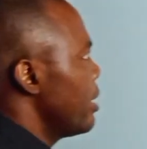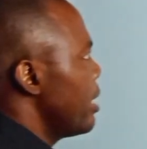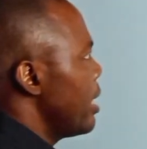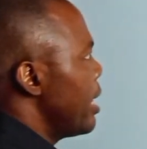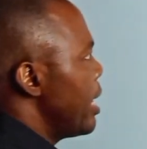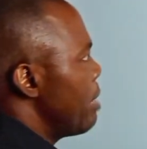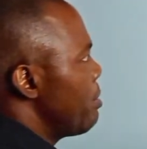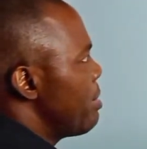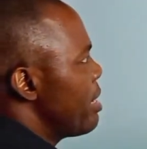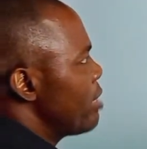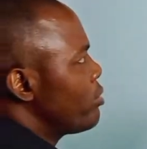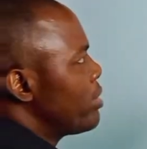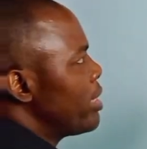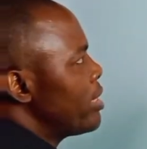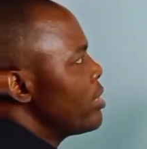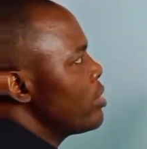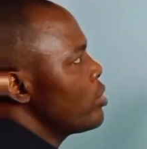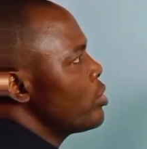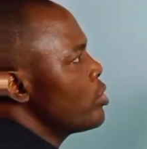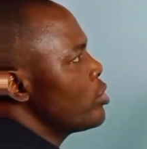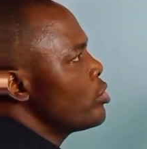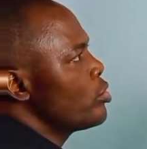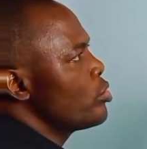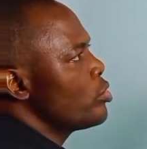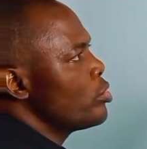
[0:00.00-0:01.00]
I'm actually
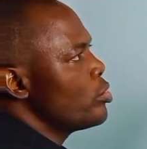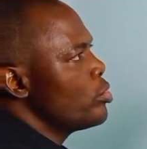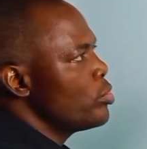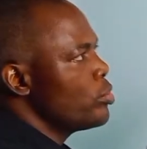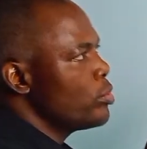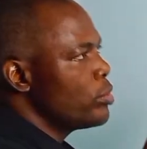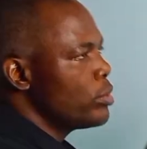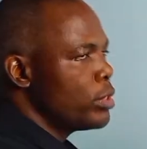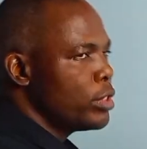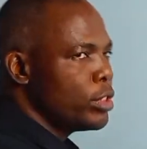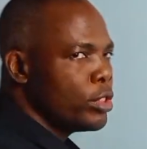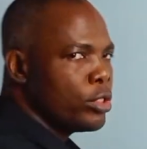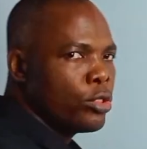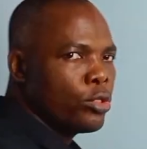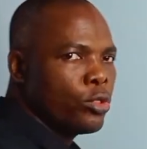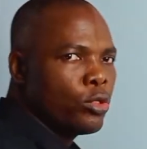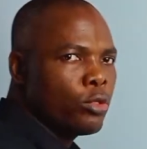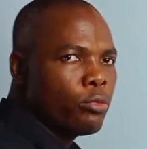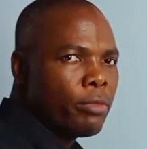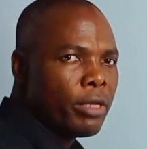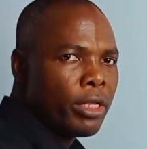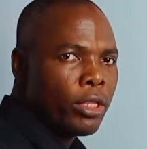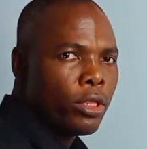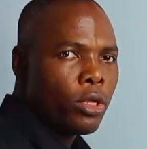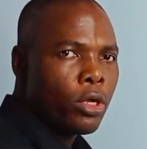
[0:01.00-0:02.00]
going to use these two
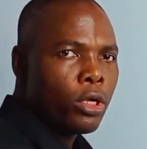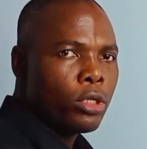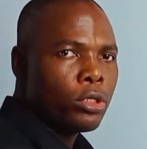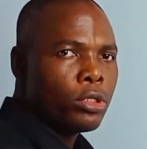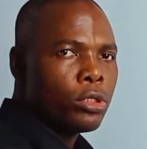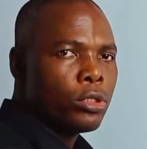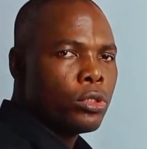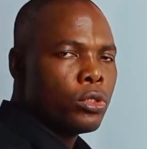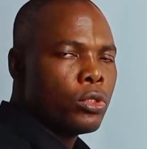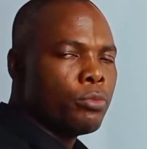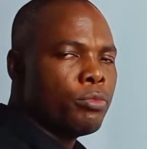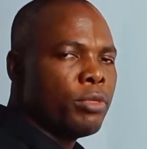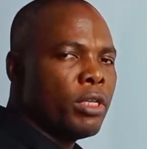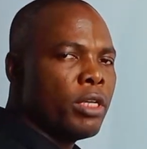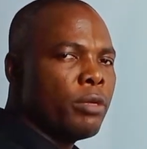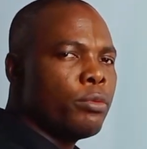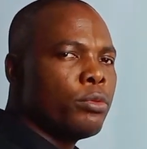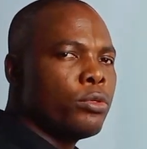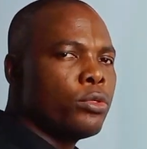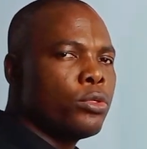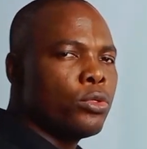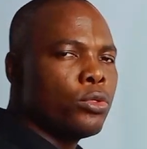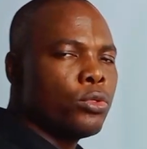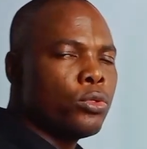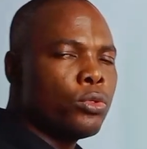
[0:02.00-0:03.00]
methods to be
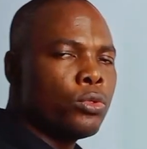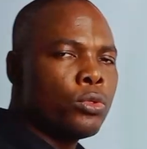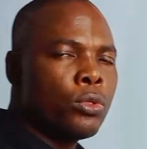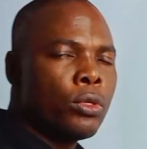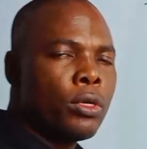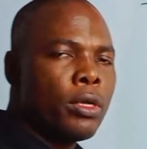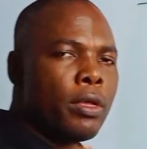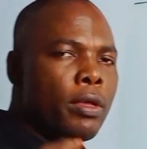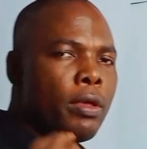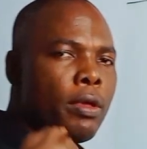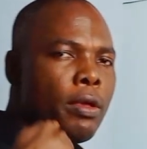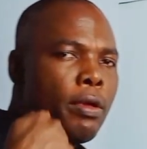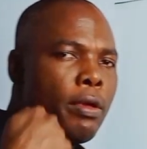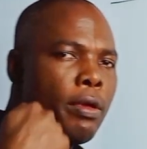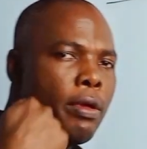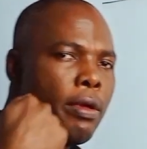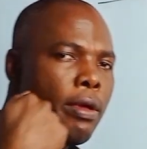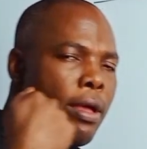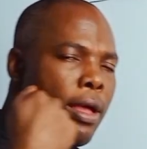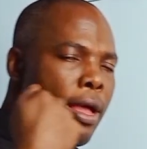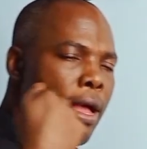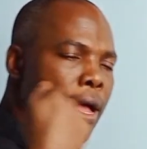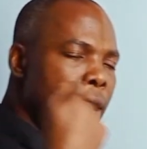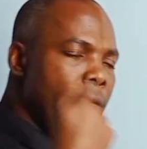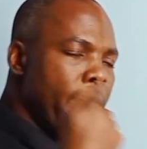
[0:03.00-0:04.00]
able to
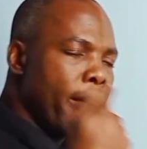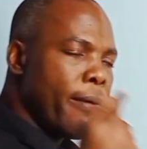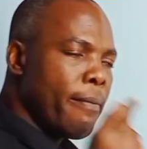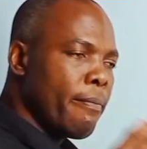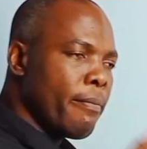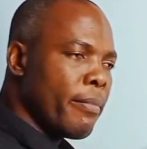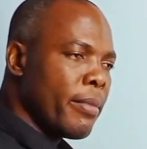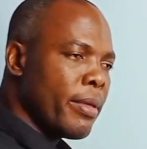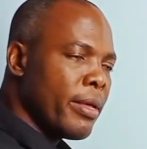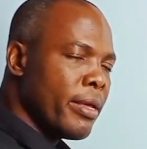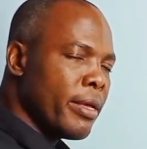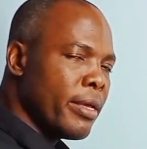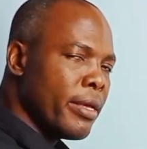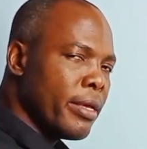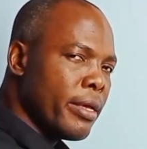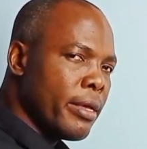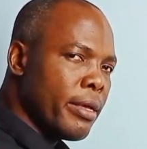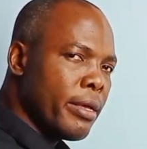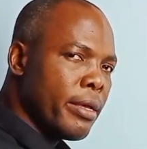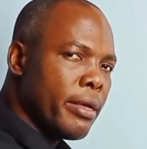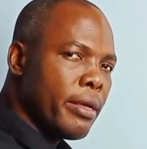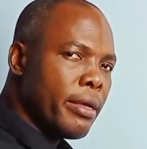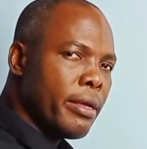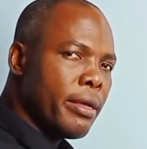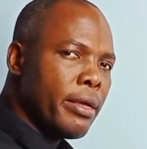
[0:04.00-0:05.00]
um,
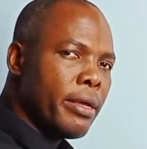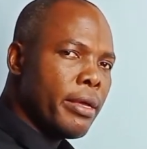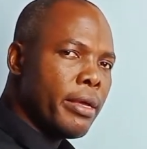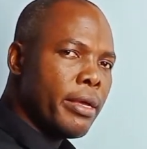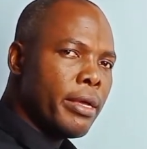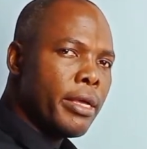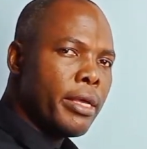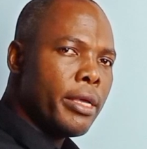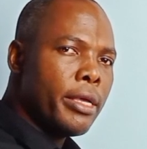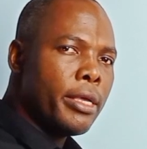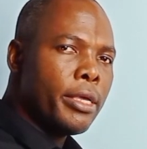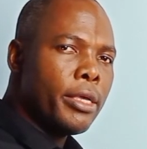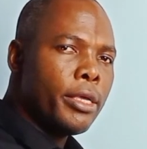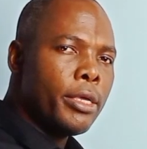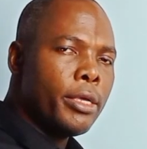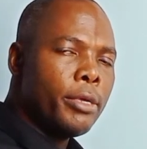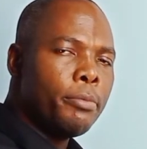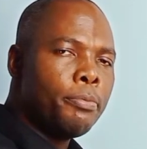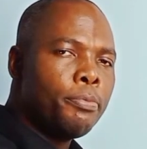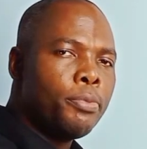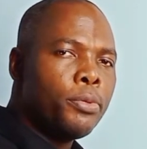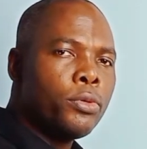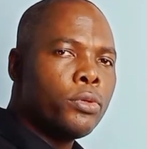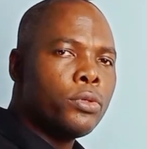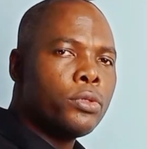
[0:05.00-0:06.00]

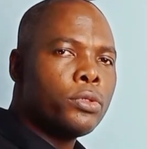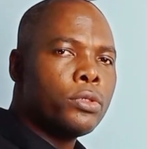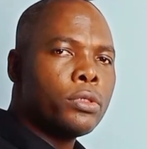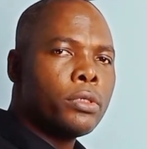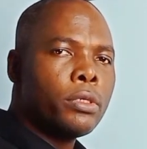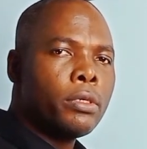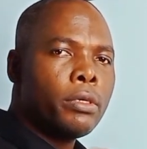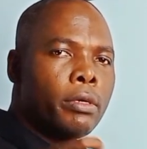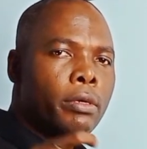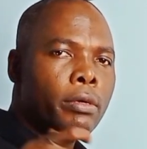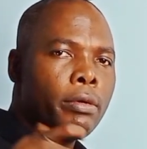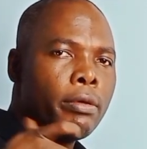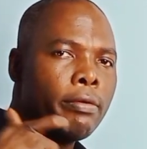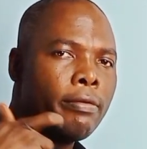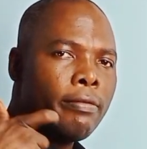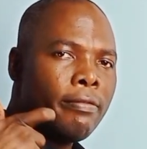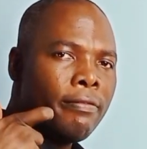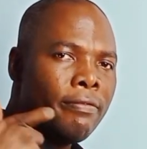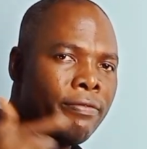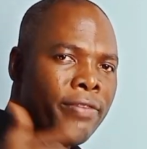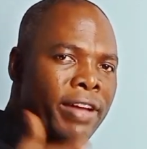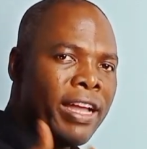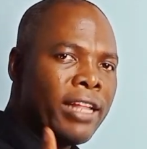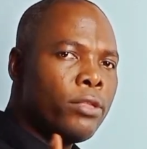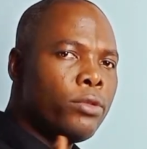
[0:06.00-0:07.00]
input
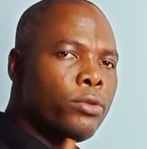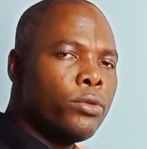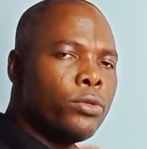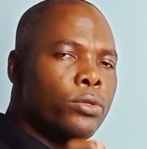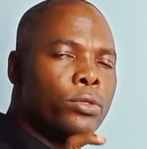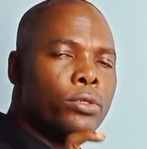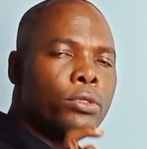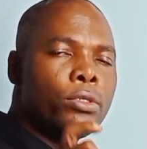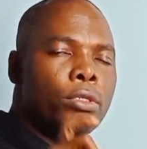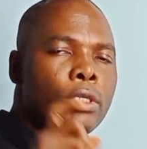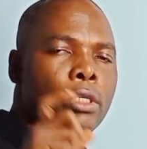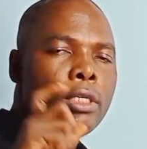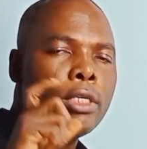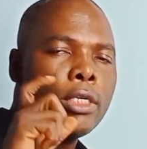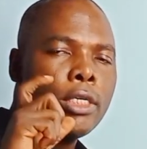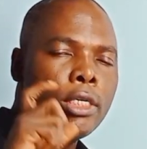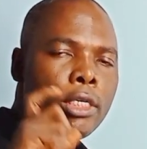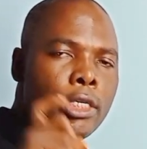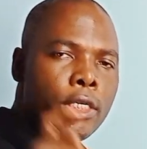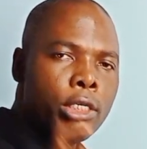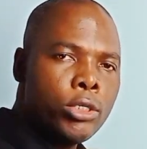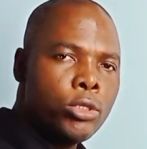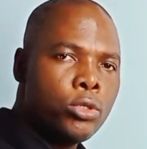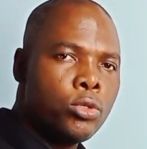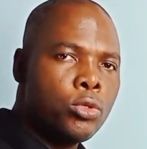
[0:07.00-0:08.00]
values
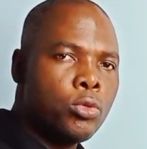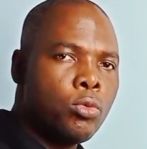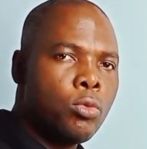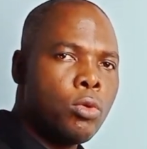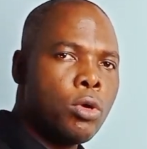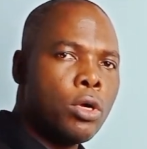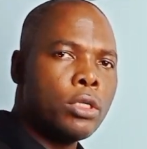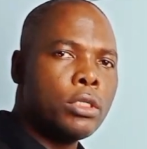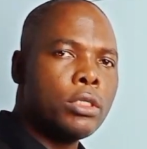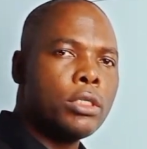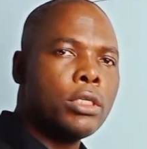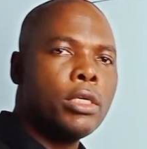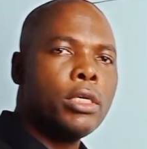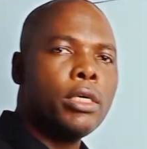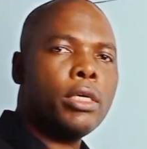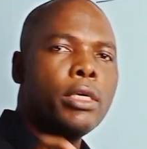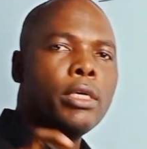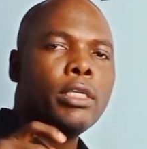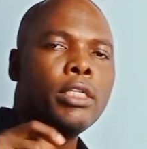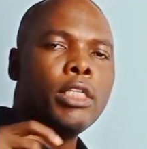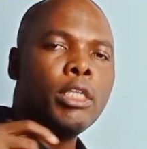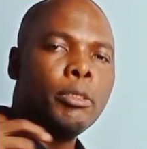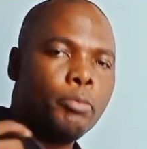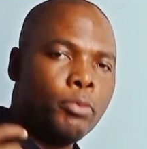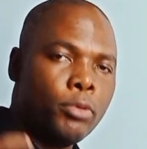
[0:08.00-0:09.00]
into what?
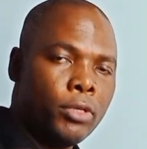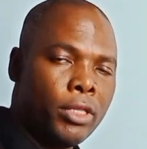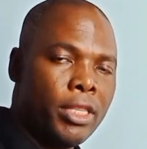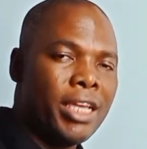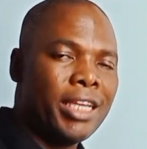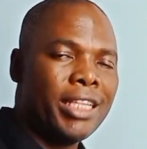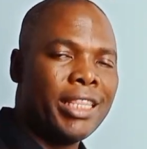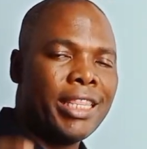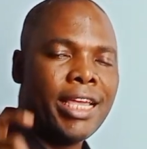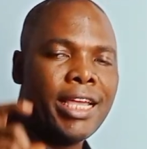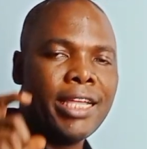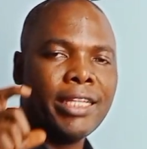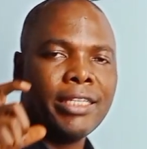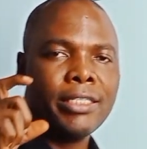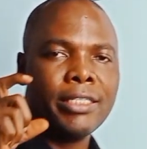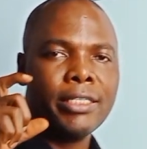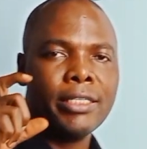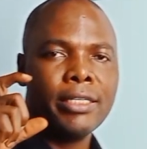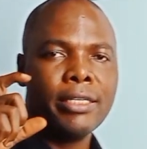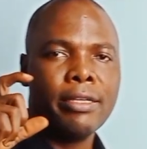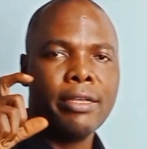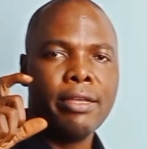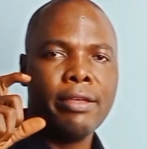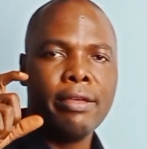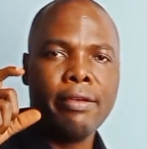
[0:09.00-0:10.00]
The protected
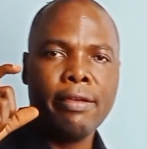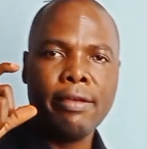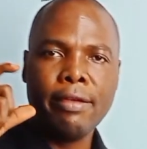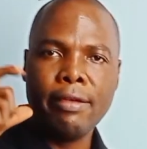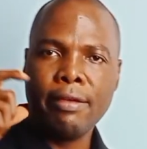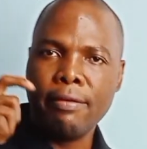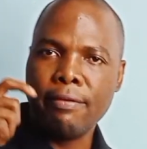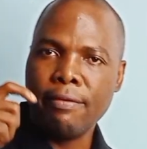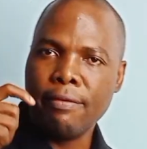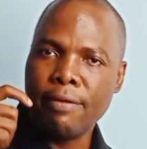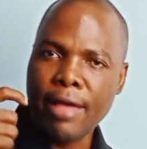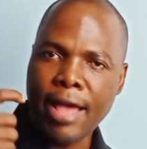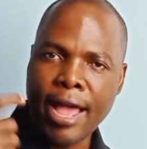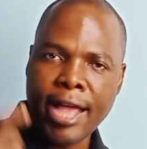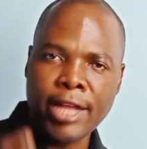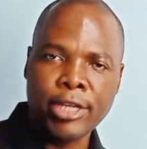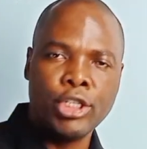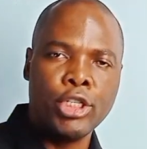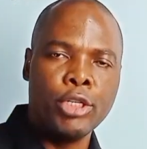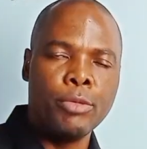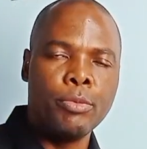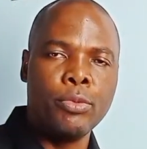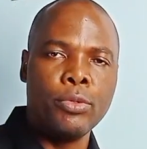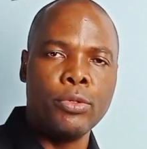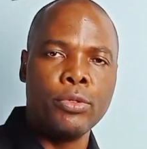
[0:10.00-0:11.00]

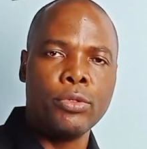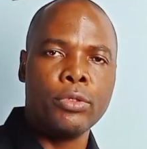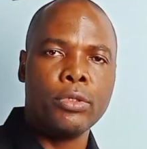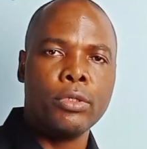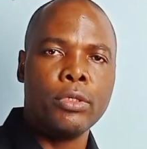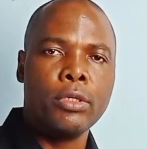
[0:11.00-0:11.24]
attribute,